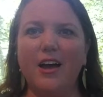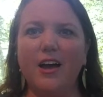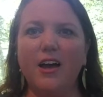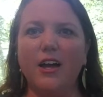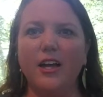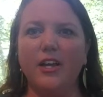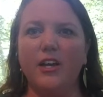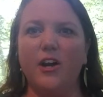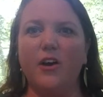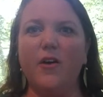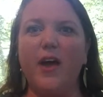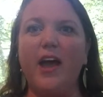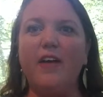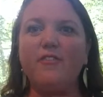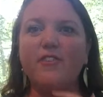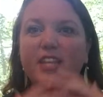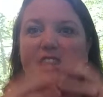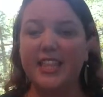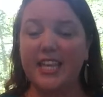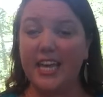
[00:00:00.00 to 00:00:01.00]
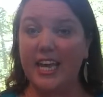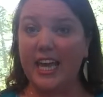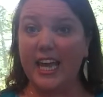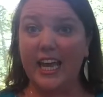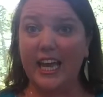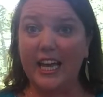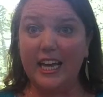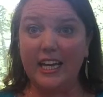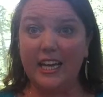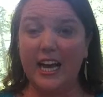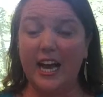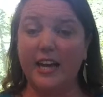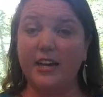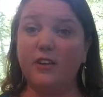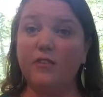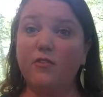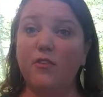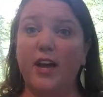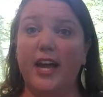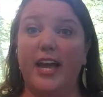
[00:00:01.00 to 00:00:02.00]
everything kind
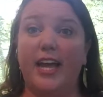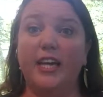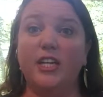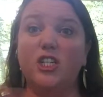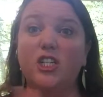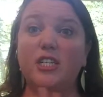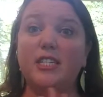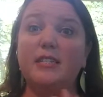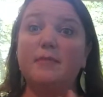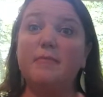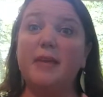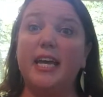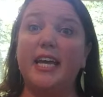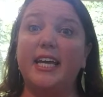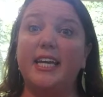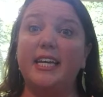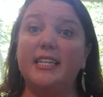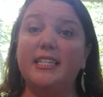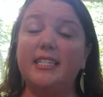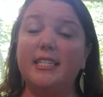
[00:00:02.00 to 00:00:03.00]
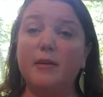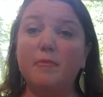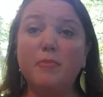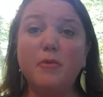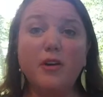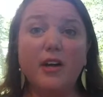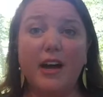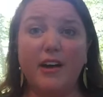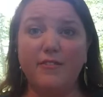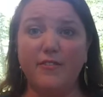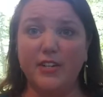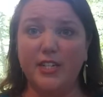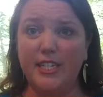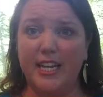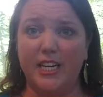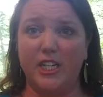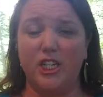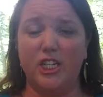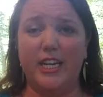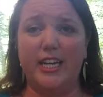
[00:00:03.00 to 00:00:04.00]
of way, just making simple
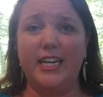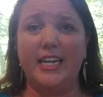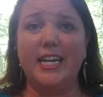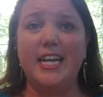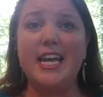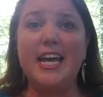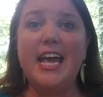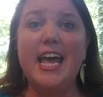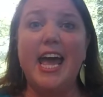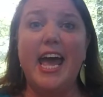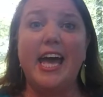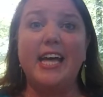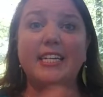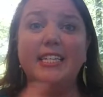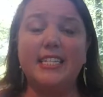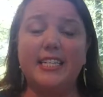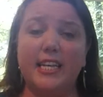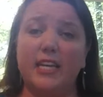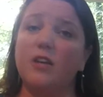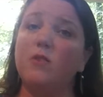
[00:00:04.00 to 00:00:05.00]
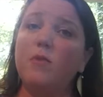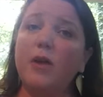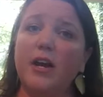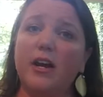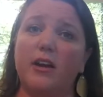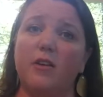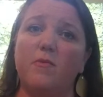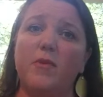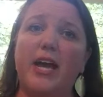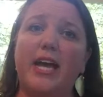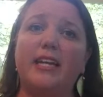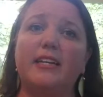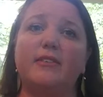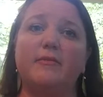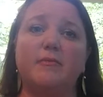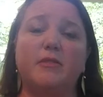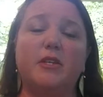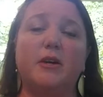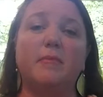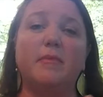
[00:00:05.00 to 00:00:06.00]
conversation and seeing where it went.
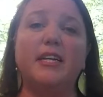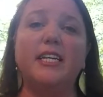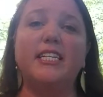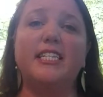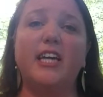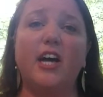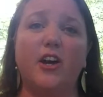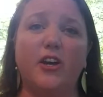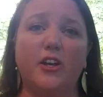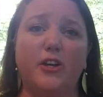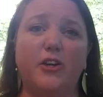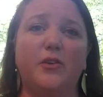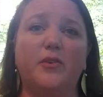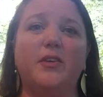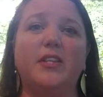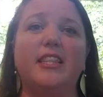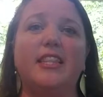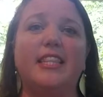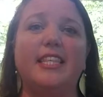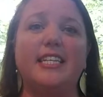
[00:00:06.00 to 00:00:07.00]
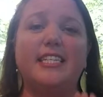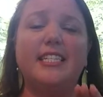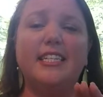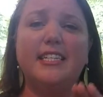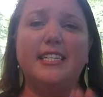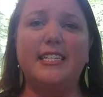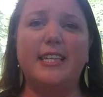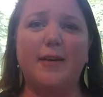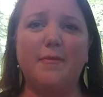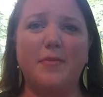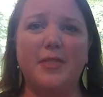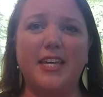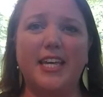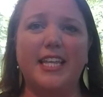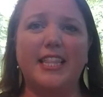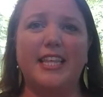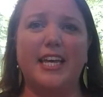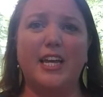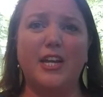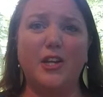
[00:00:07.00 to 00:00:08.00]
So I'm going to tell you, this is
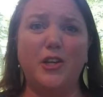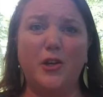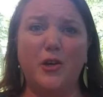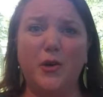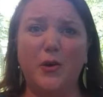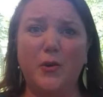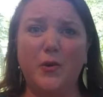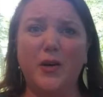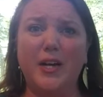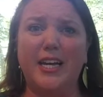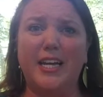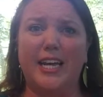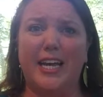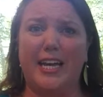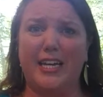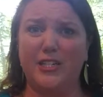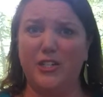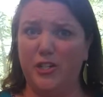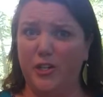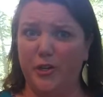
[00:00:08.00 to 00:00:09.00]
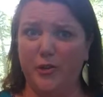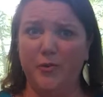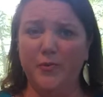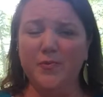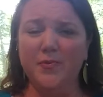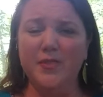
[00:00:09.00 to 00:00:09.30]
something that you can do,